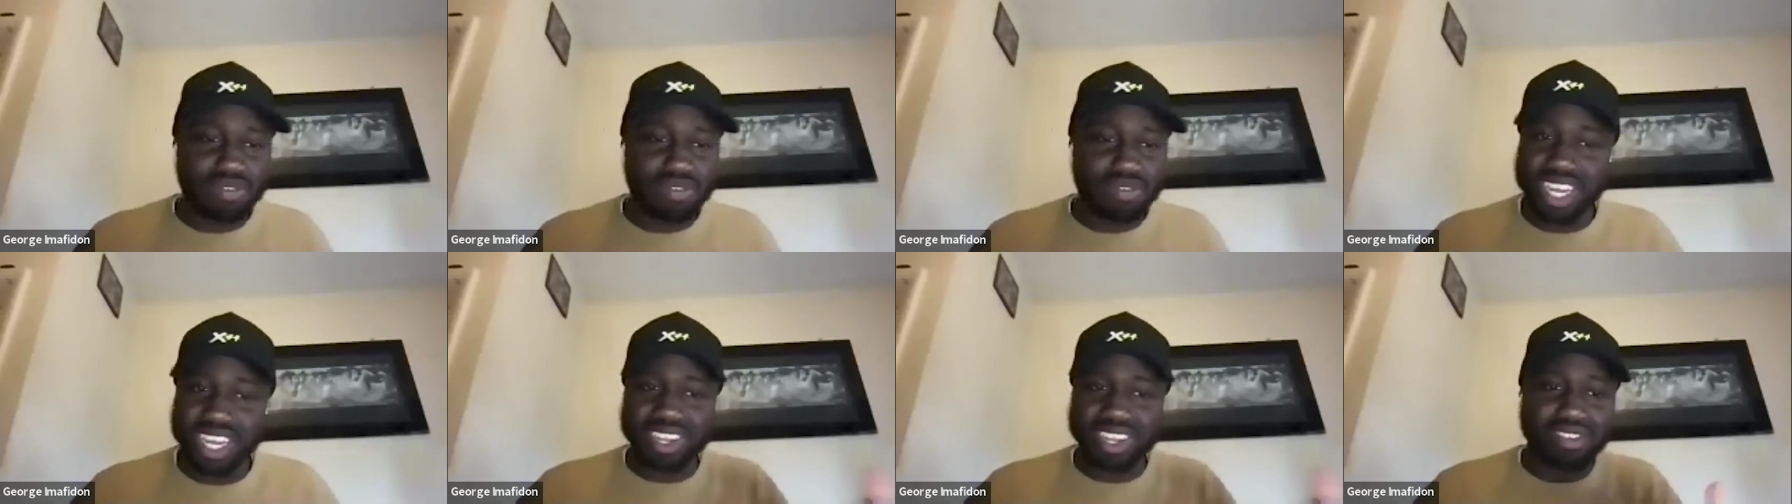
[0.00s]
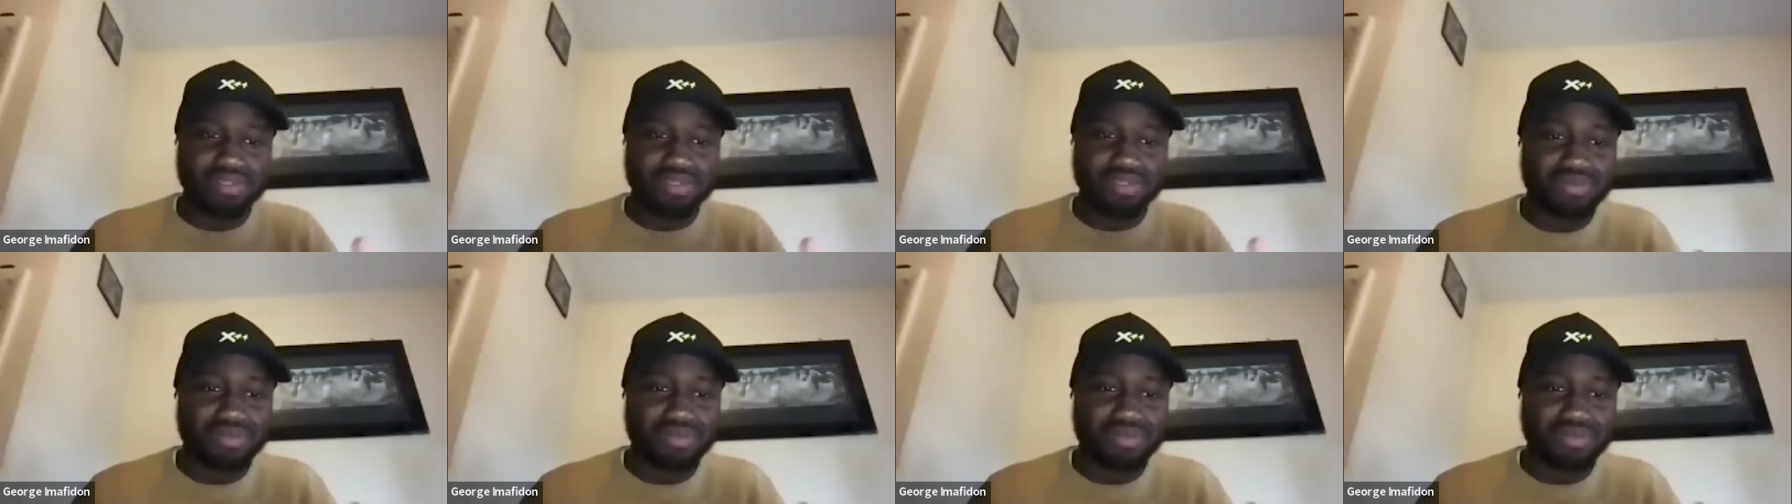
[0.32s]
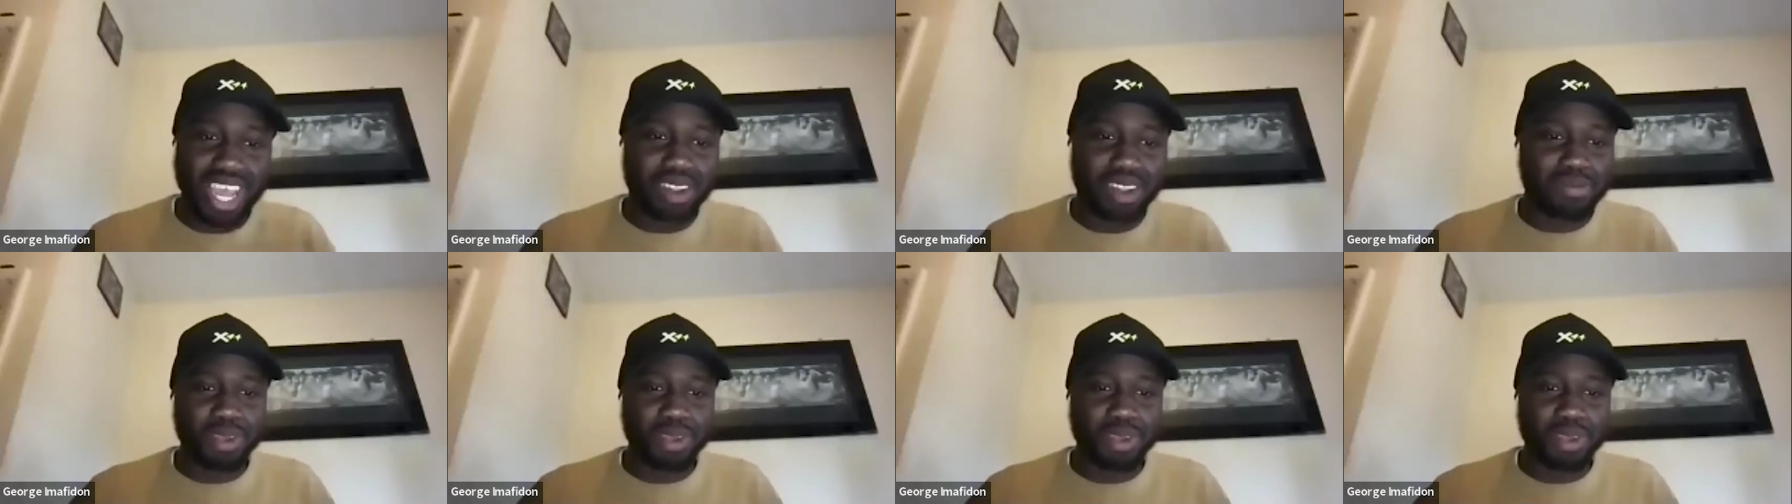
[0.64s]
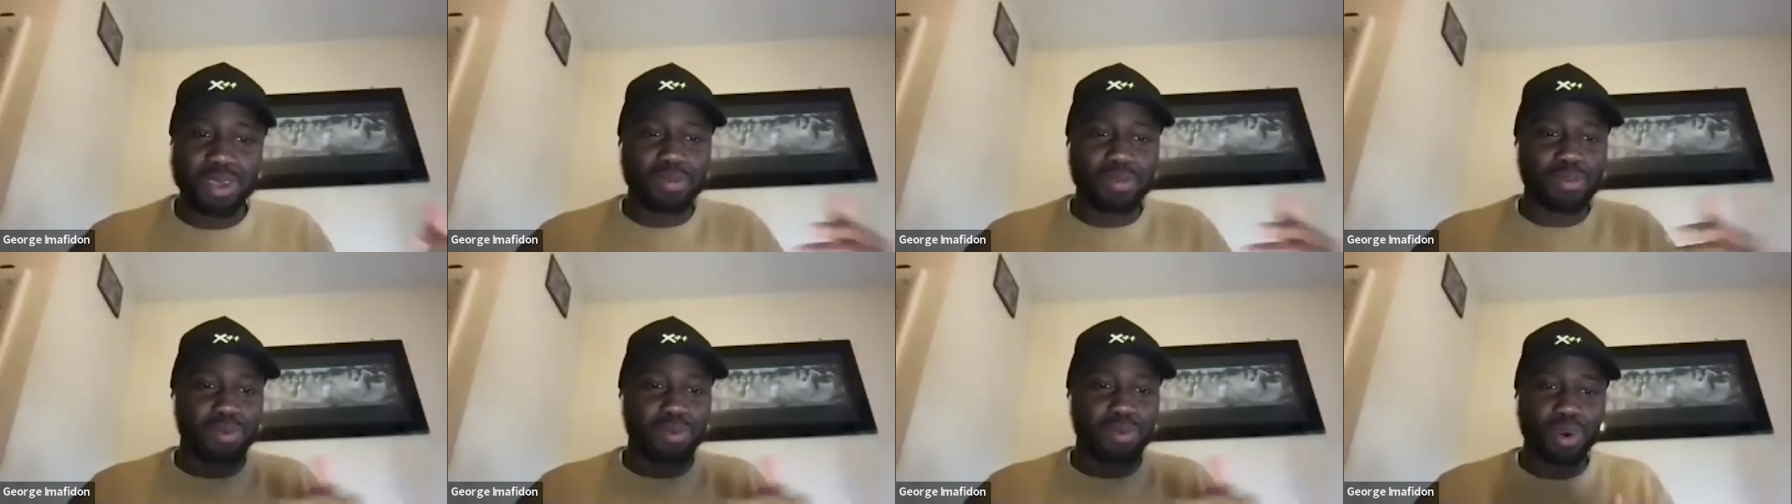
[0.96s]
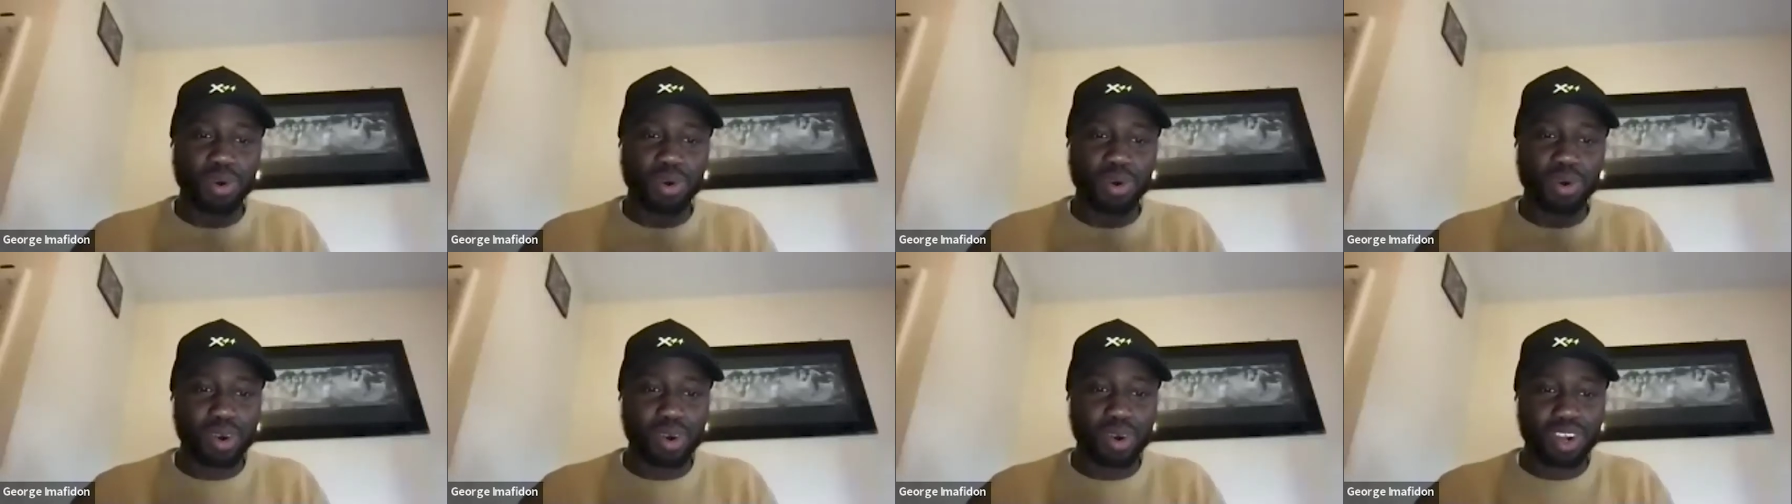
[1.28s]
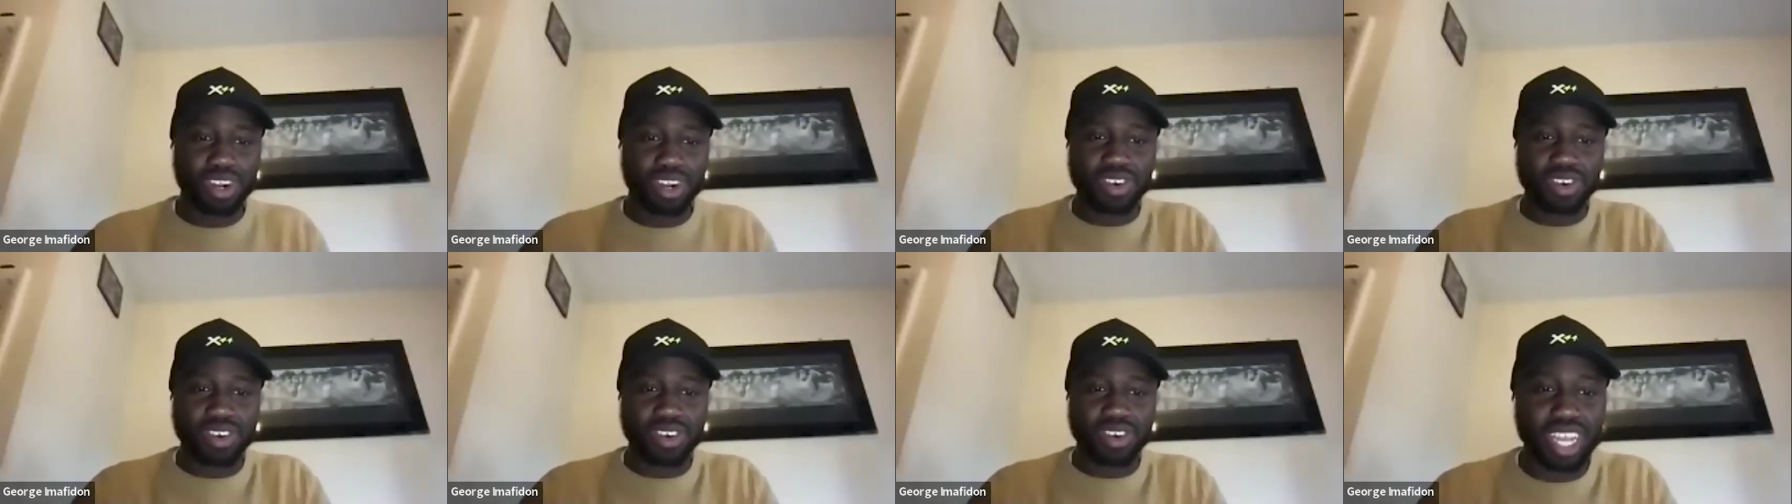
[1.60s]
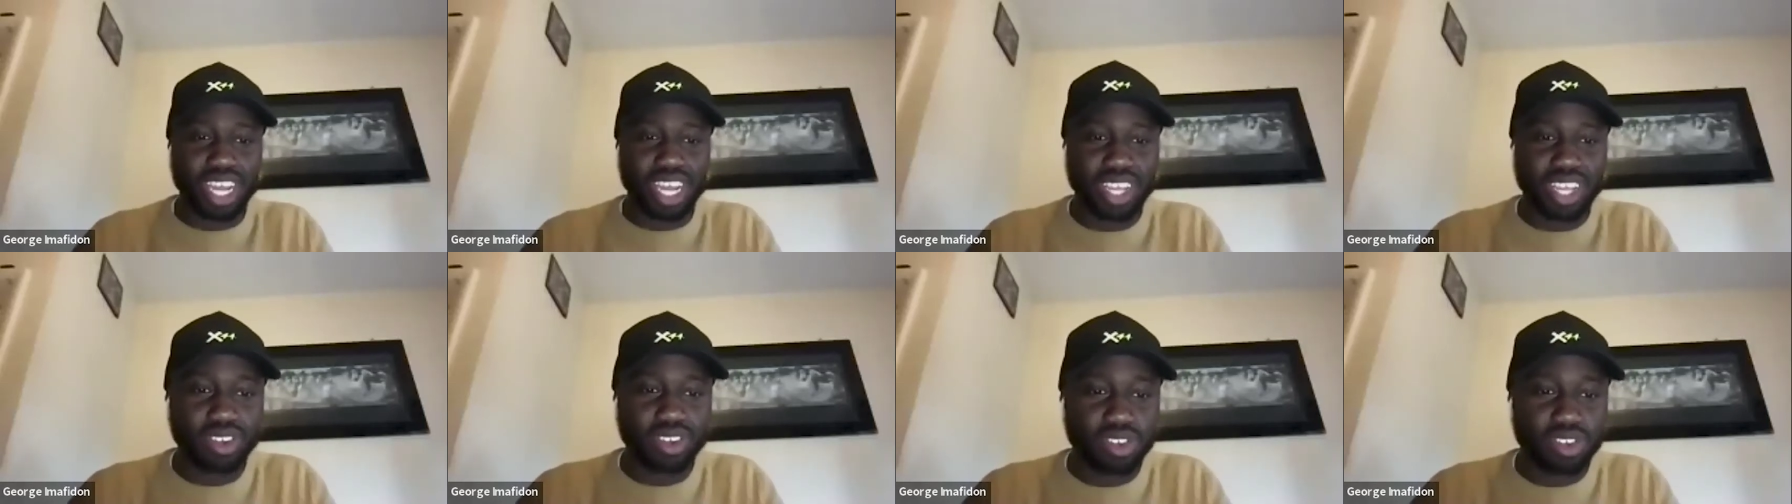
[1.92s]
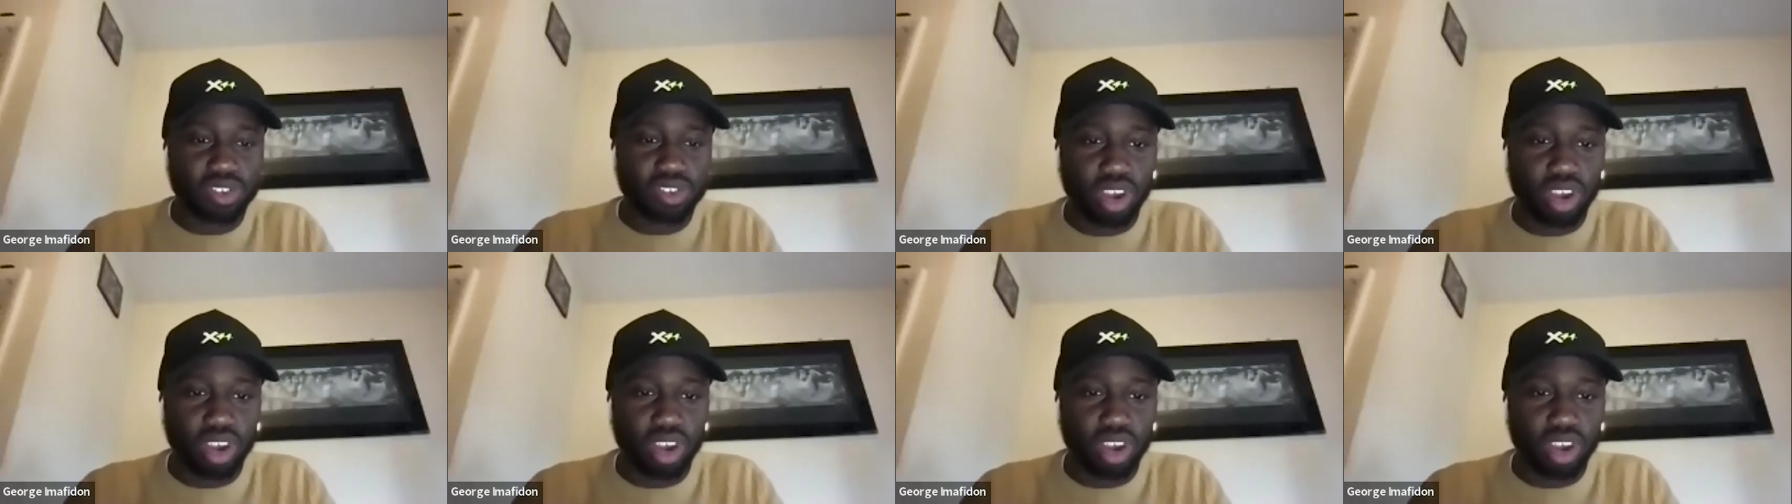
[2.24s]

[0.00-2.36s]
You just need to have like 10 people or